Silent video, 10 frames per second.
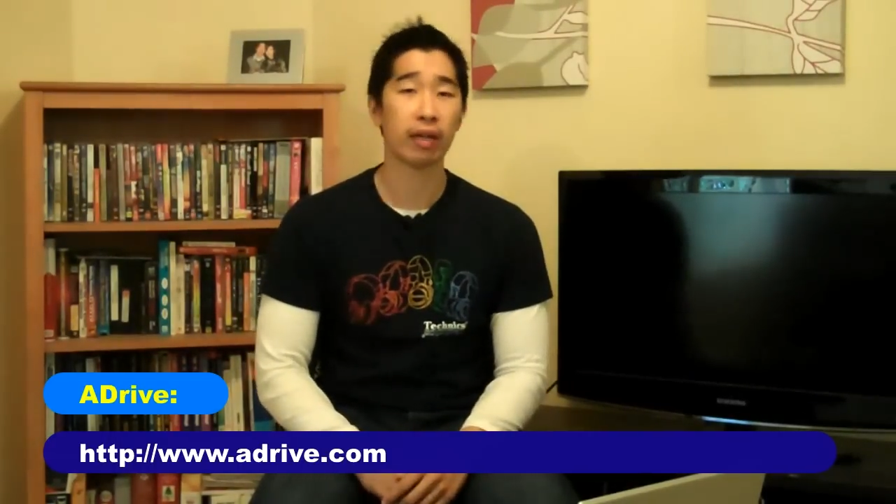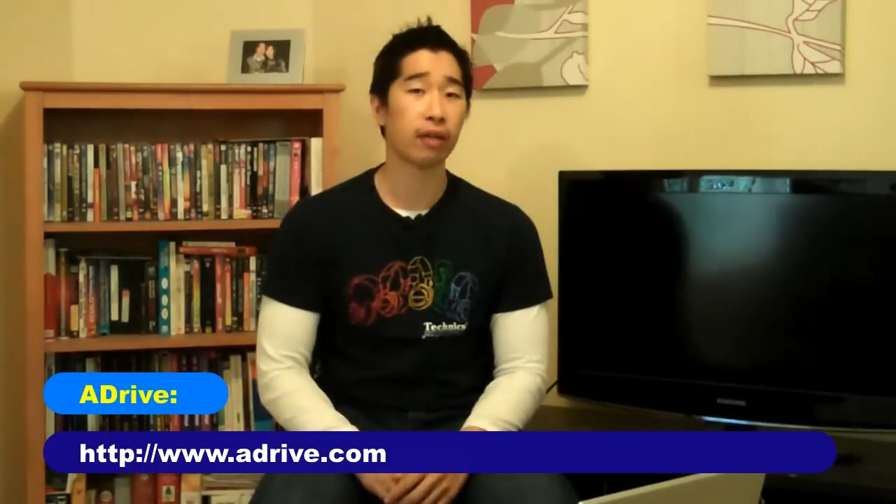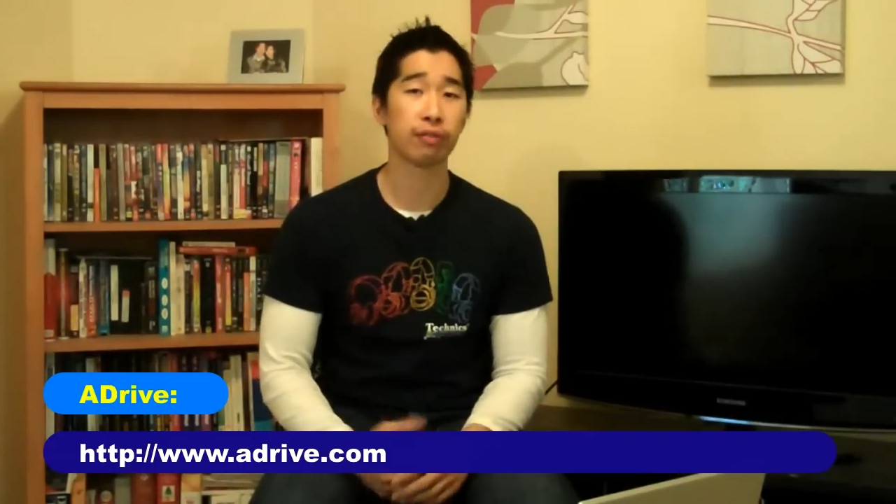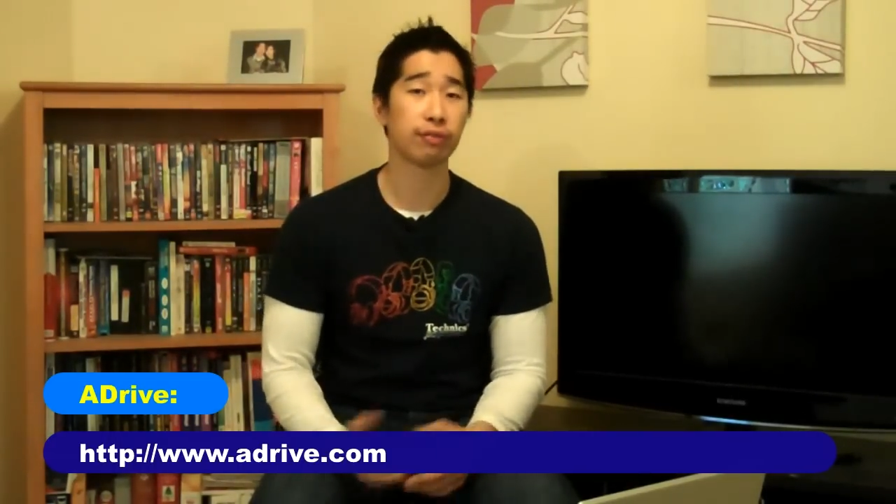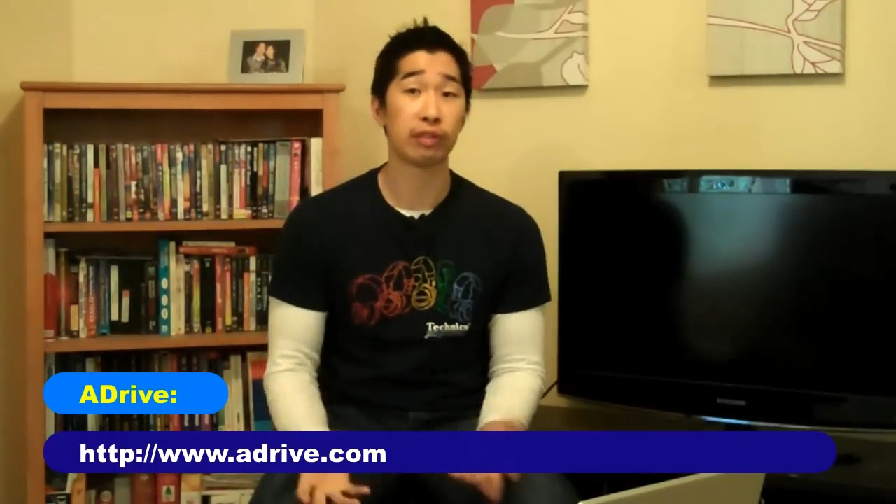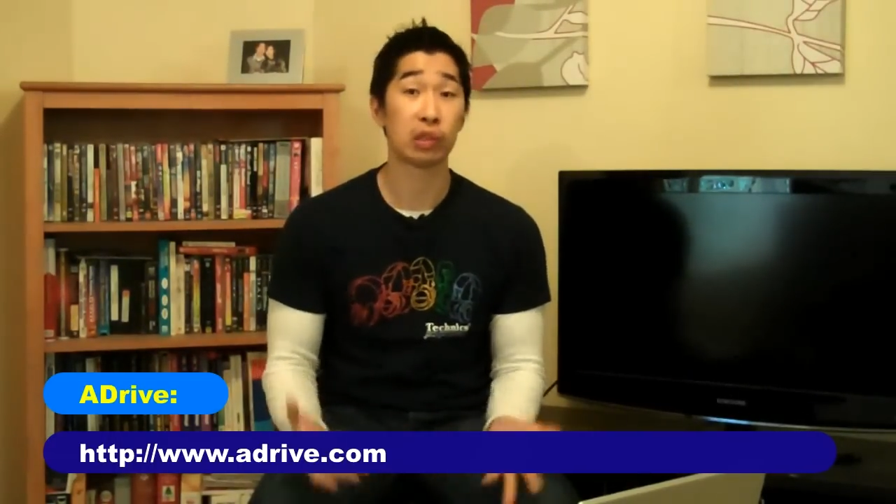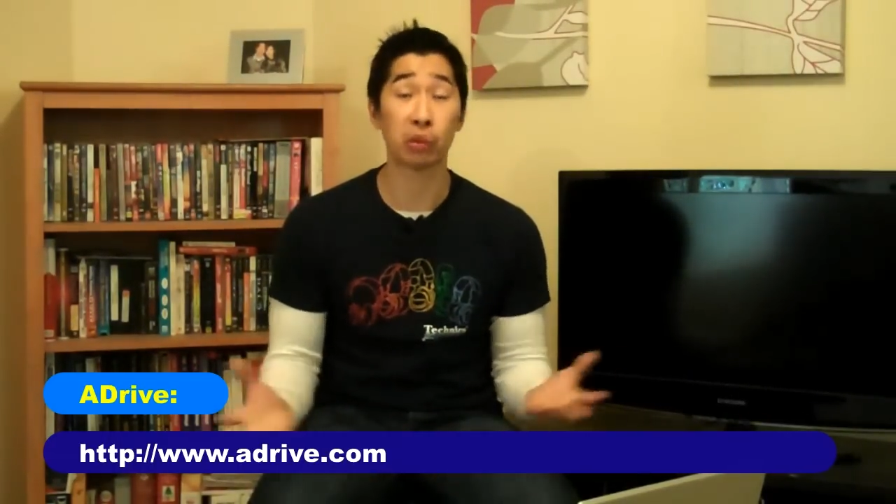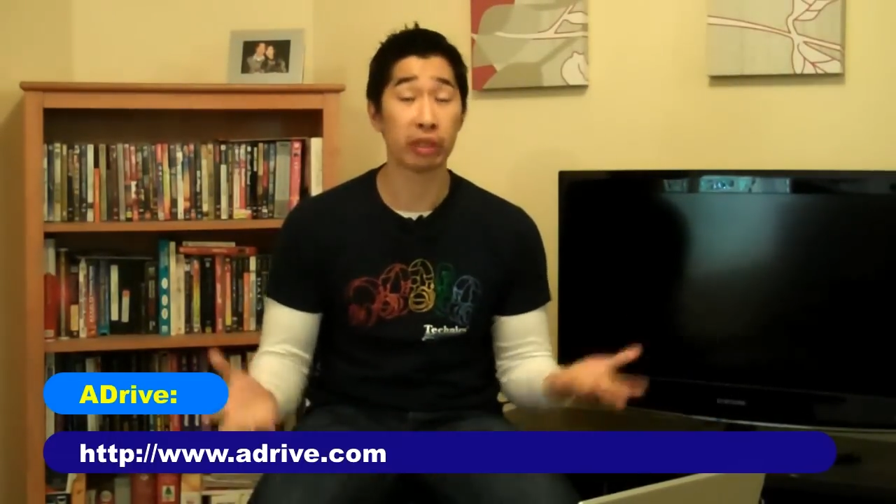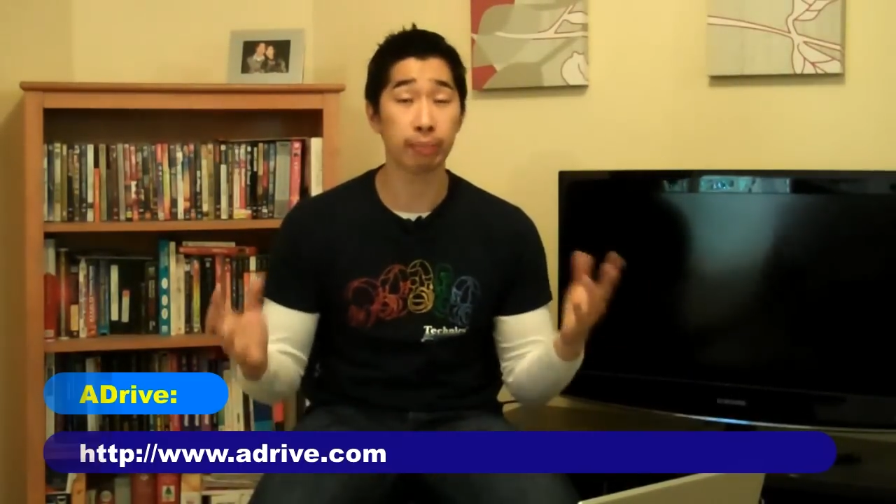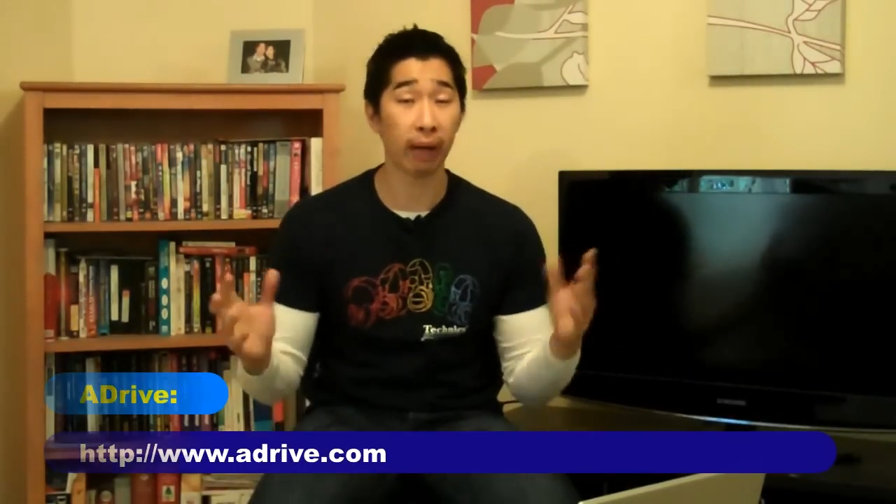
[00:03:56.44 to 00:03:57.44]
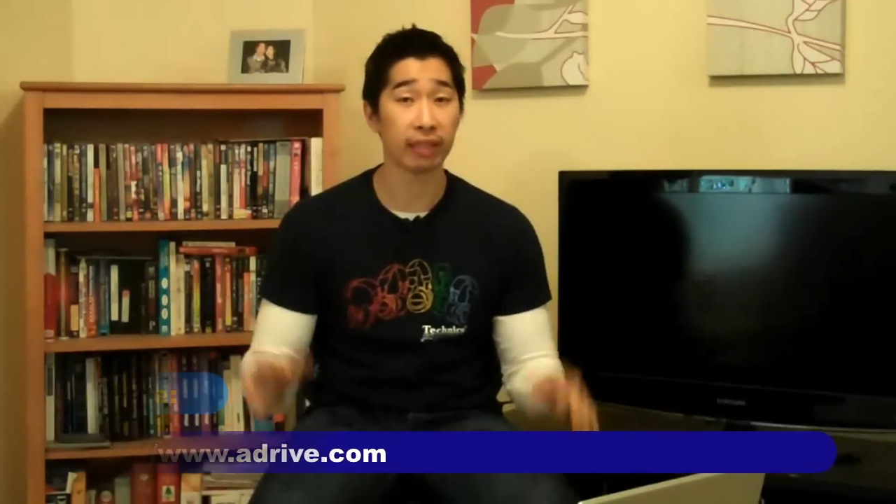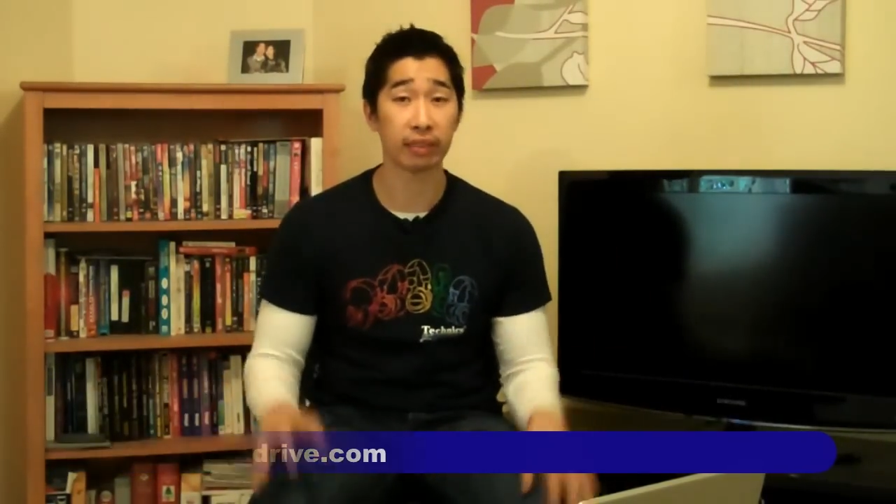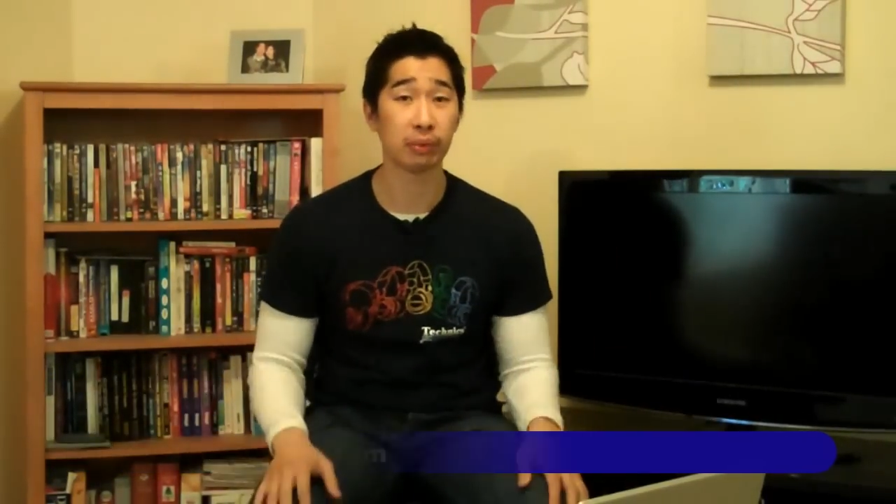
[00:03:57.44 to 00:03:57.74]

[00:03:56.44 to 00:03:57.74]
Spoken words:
of storage space,